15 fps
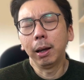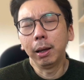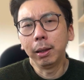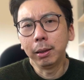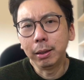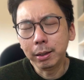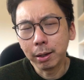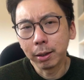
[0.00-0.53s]

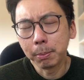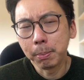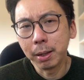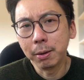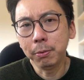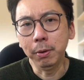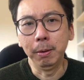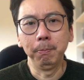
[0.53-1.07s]
the other
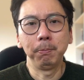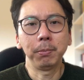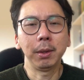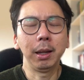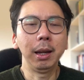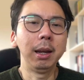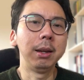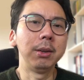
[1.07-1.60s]
benefit
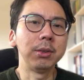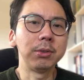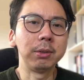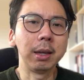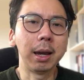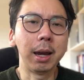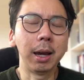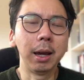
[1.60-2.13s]
is
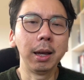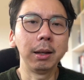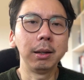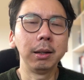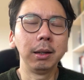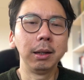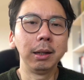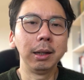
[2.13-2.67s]
that
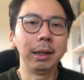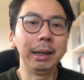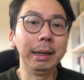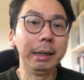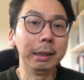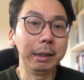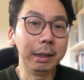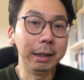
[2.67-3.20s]

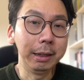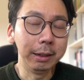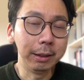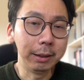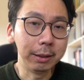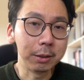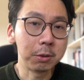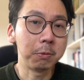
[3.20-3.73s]
it
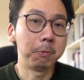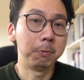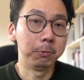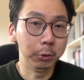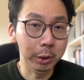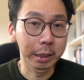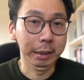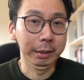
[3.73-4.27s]
is
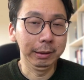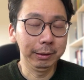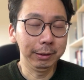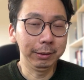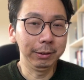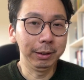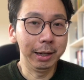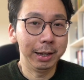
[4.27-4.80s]
free.
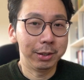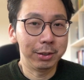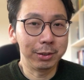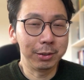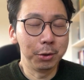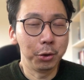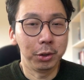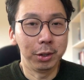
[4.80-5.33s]
It
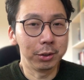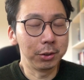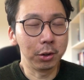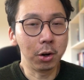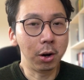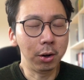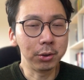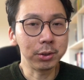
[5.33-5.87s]
doesn't
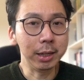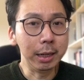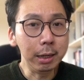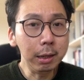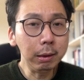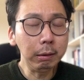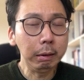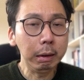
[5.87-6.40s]
cost
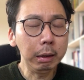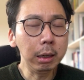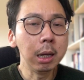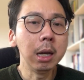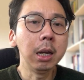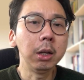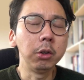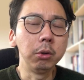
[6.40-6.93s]
anything.
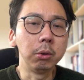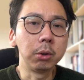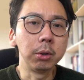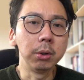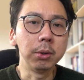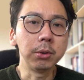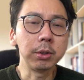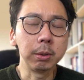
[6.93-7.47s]
You
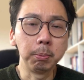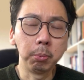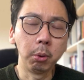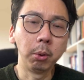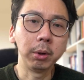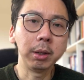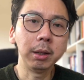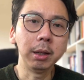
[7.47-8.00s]
could
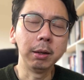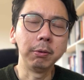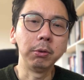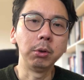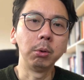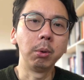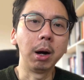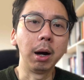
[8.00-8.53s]
support it if
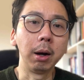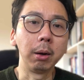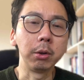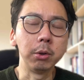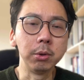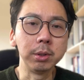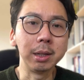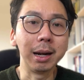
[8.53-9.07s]
you are
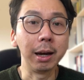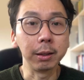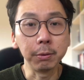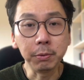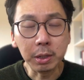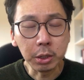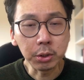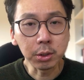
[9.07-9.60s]
using other
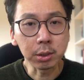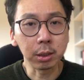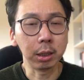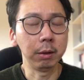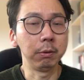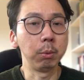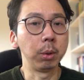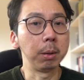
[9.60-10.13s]
features, like
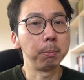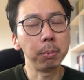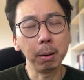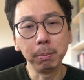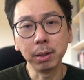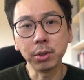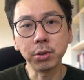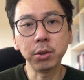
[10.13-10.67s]
if you want to
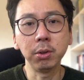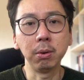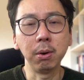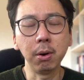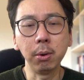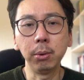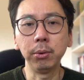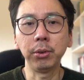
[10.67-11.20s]
publish your
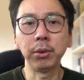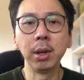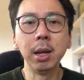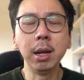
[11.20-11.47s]
notes,